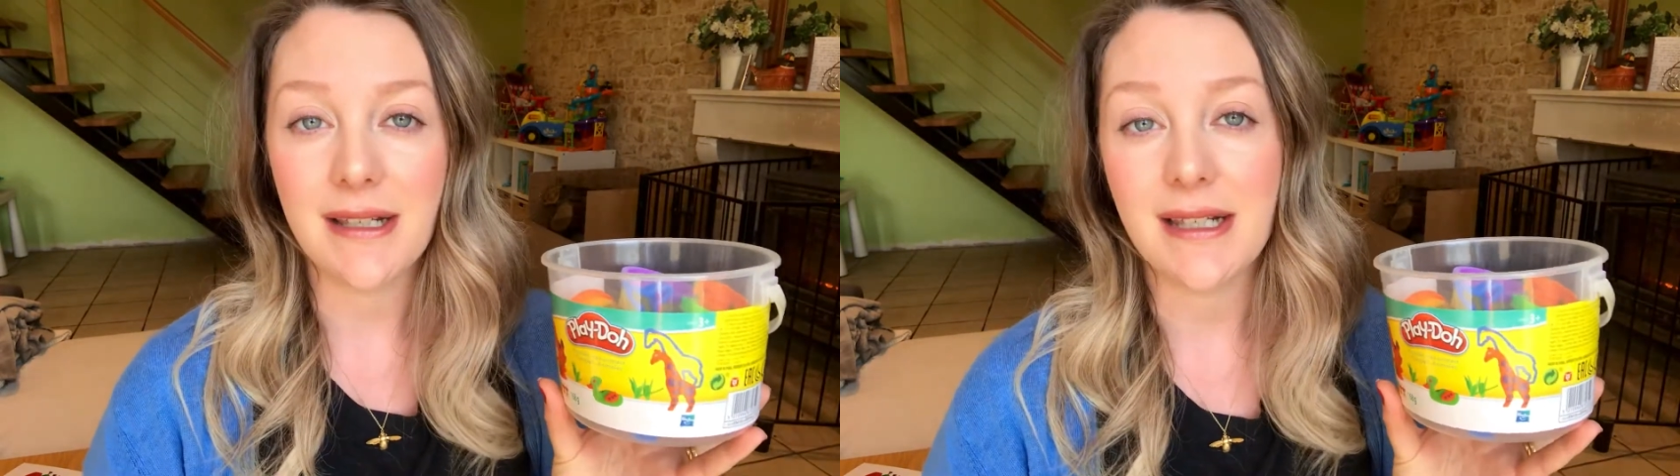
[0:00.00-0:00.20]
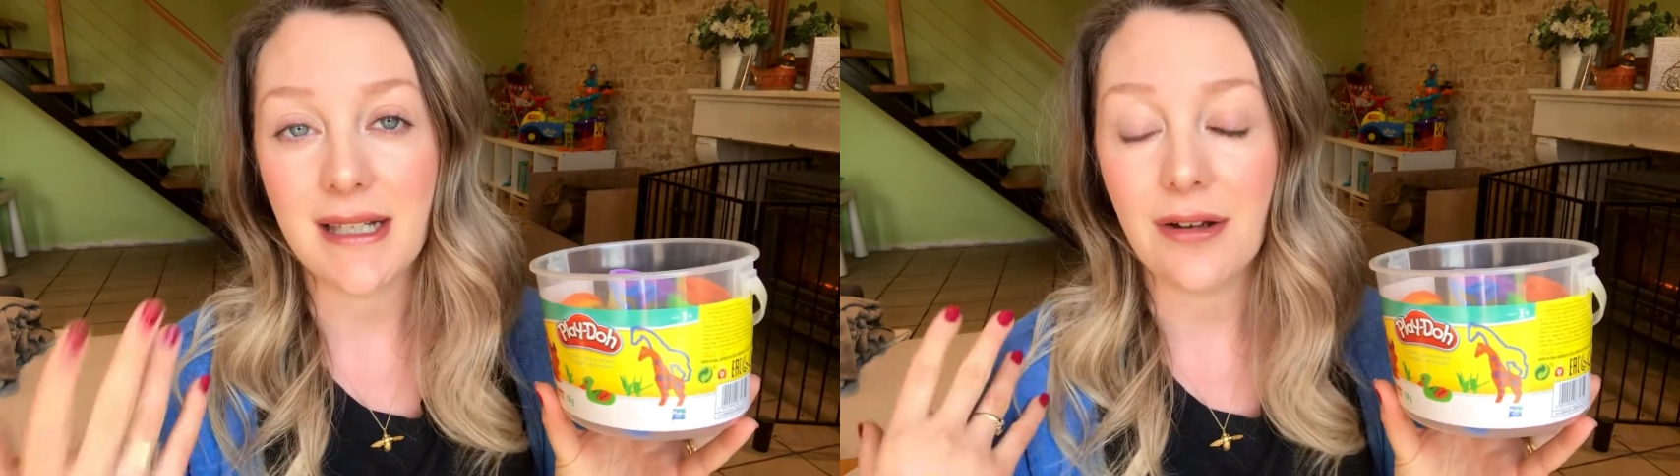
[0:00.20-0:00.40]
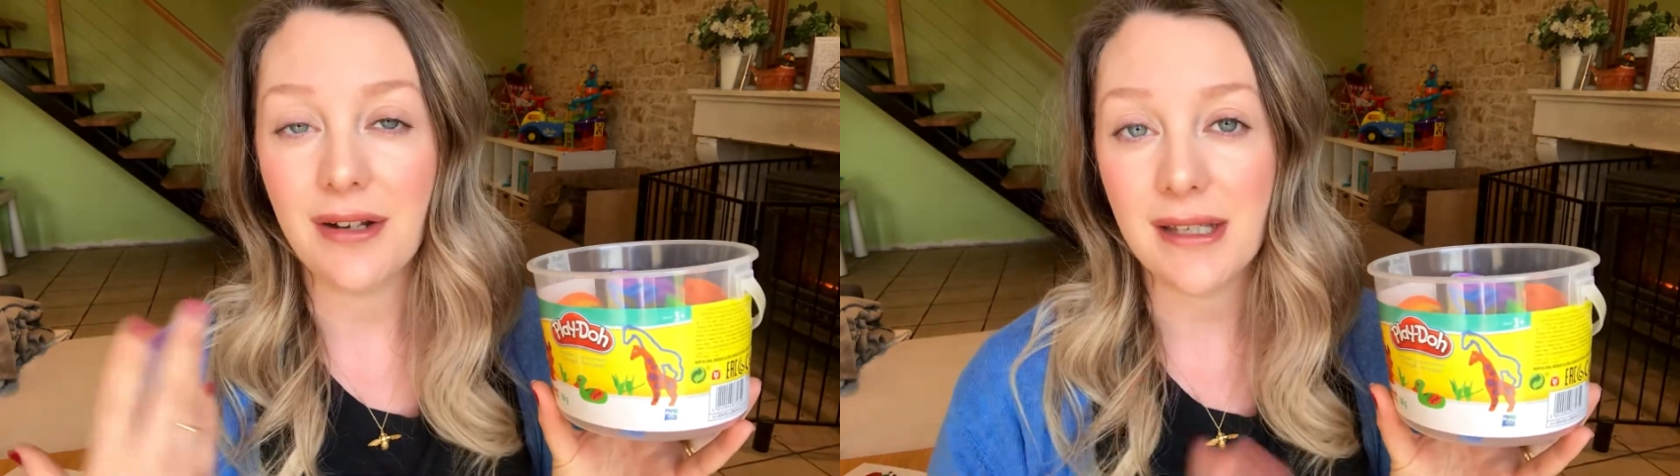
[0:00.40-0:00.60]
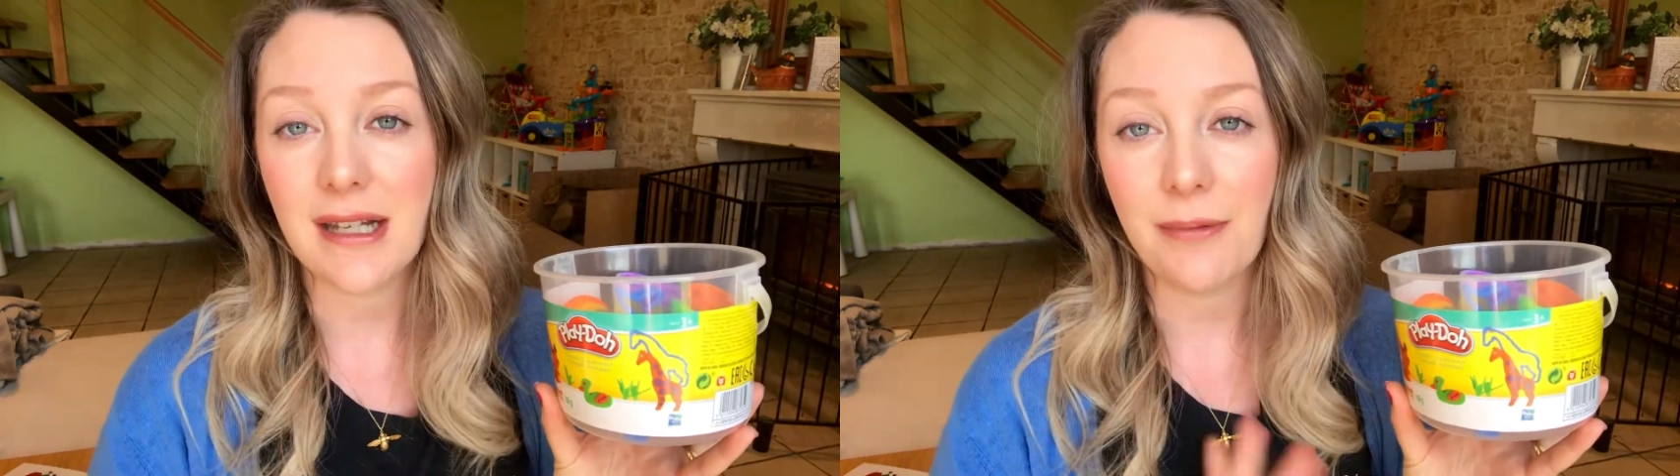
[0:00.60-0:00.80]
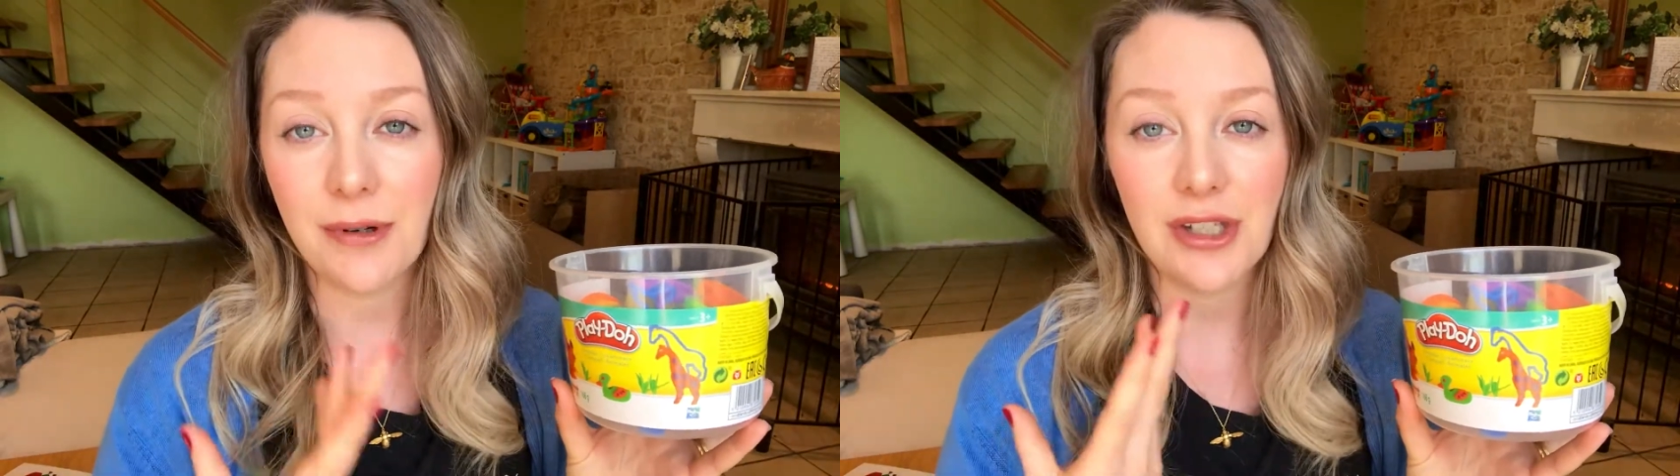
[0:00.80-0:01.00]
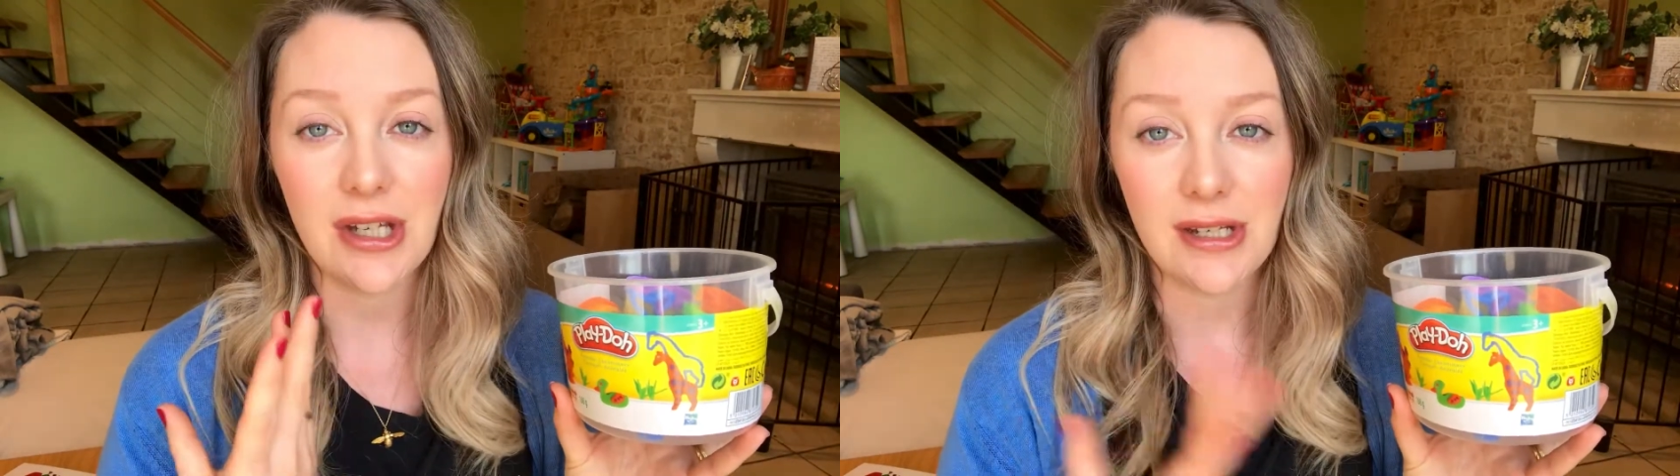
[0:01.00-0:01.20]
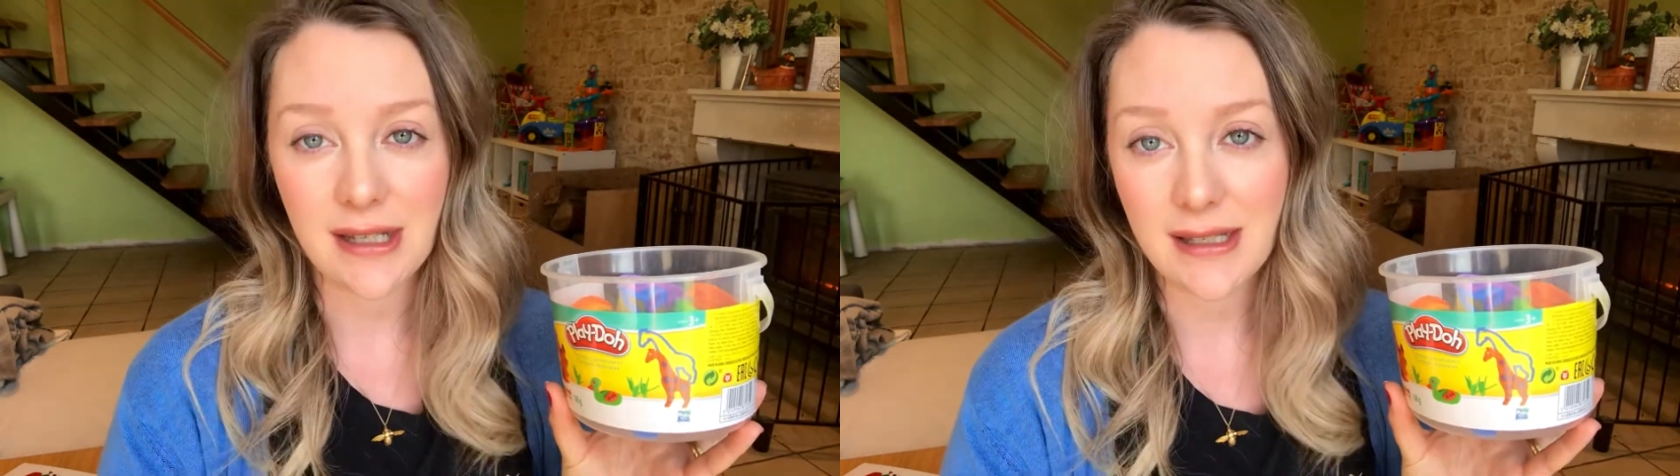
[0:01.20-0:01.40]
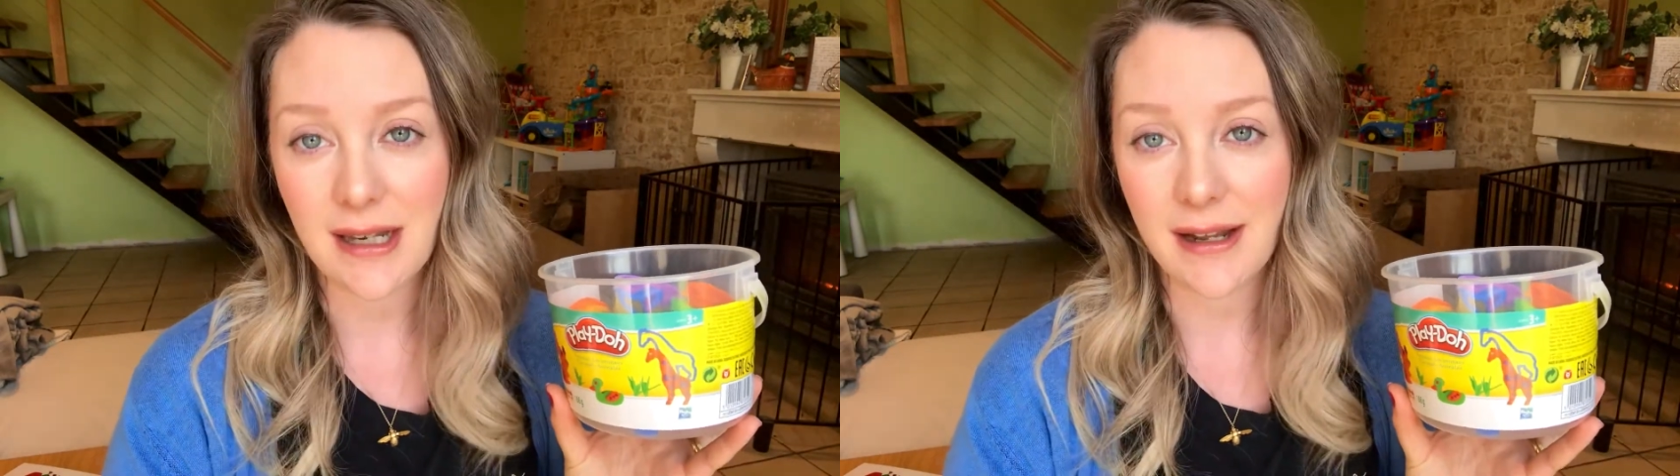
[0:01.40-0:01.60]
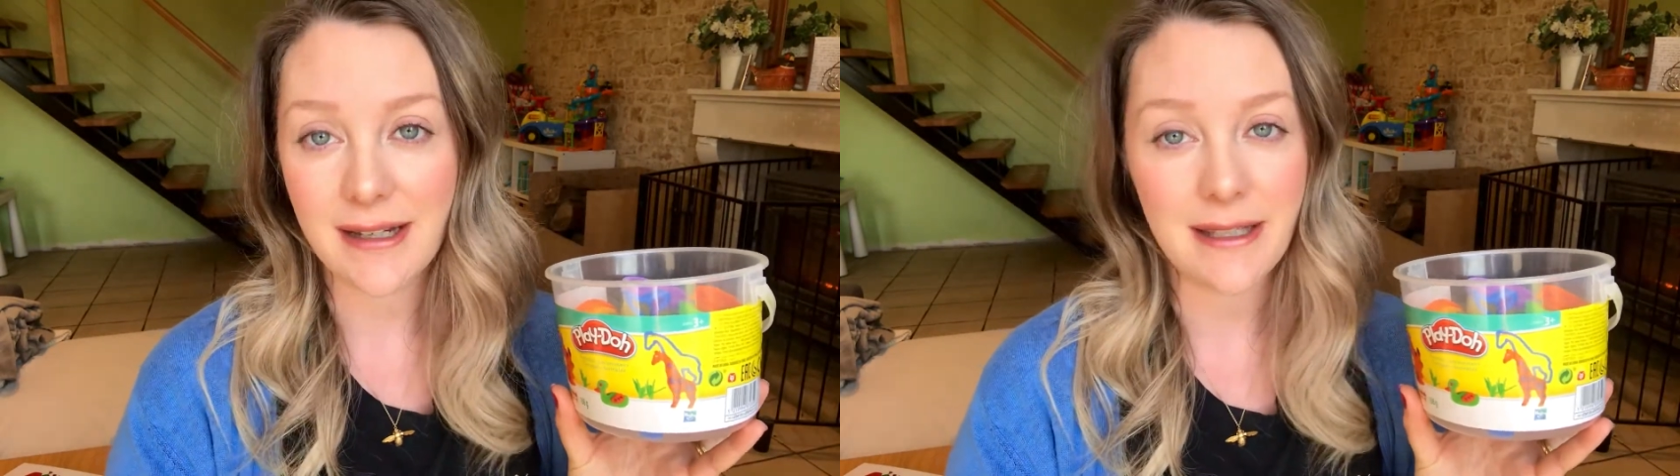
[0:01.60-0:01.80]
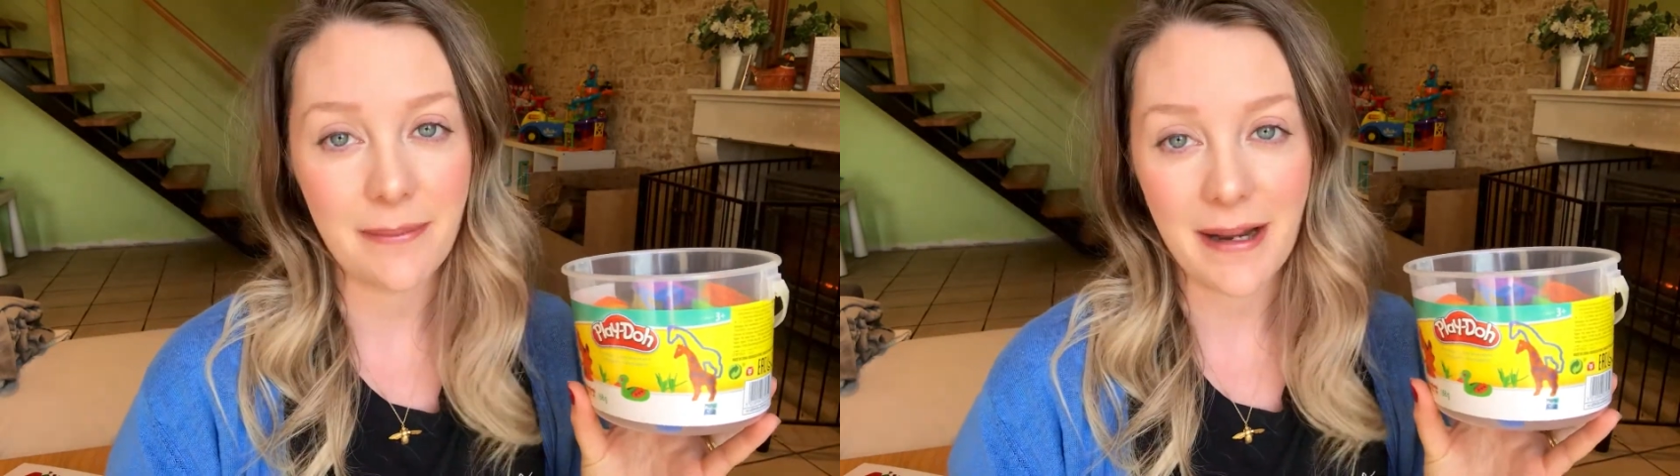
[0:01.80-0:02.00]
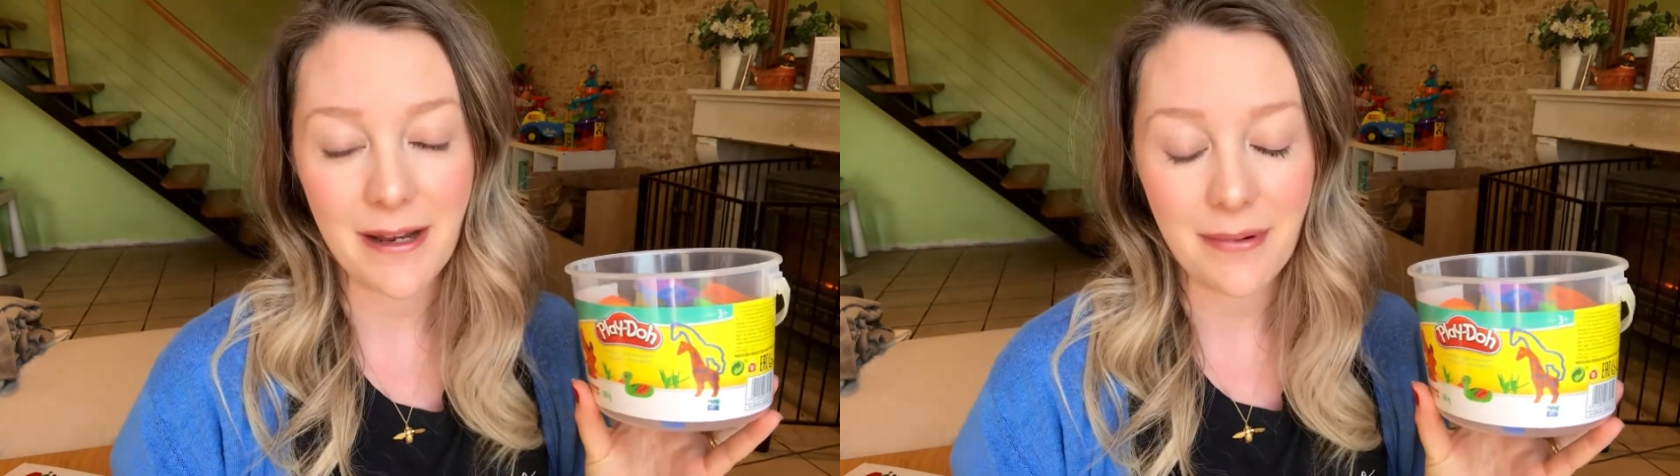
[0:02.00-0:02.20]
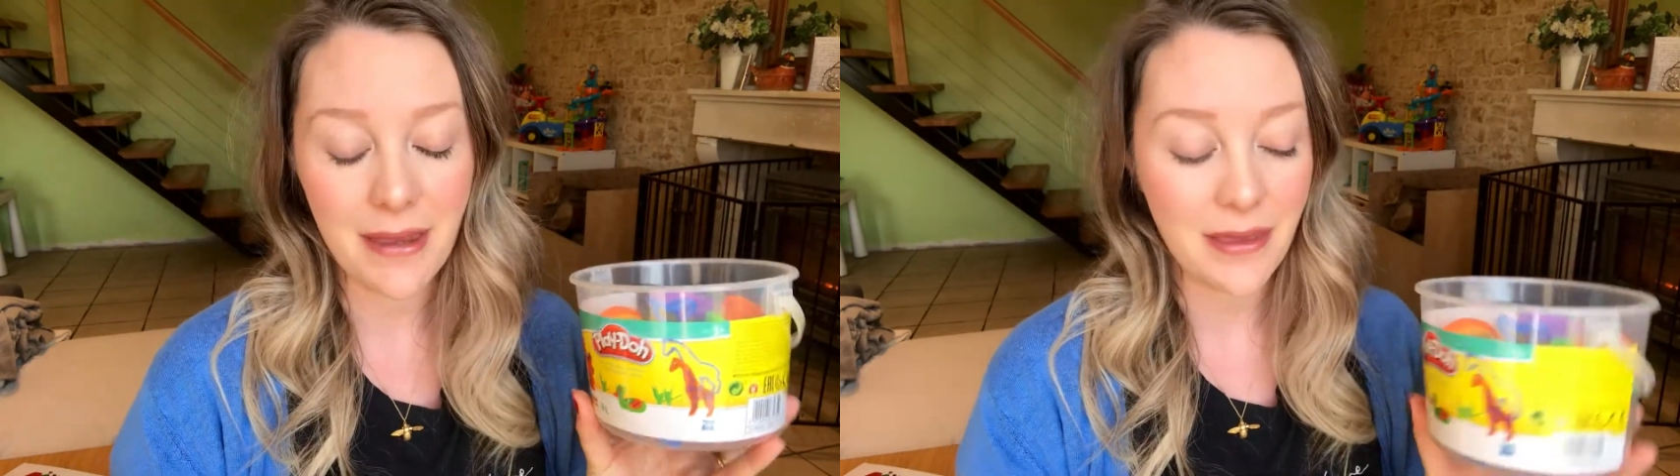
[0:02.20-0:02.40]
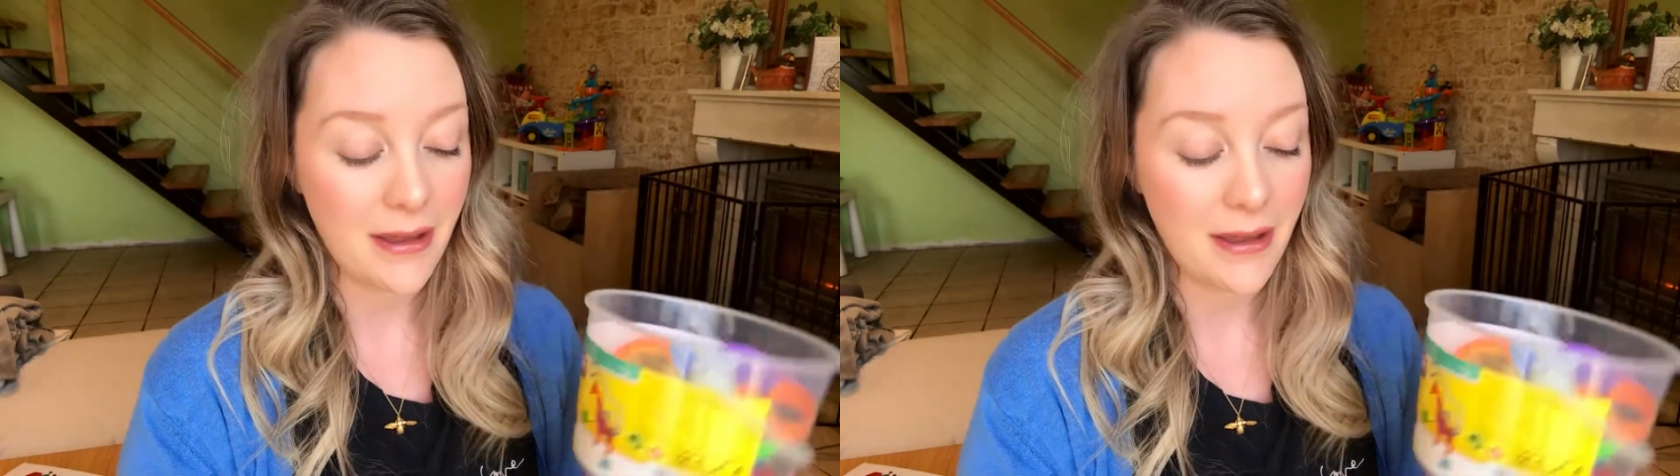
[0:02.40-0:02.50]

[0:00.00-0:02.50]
This is honestly what she does like to play with.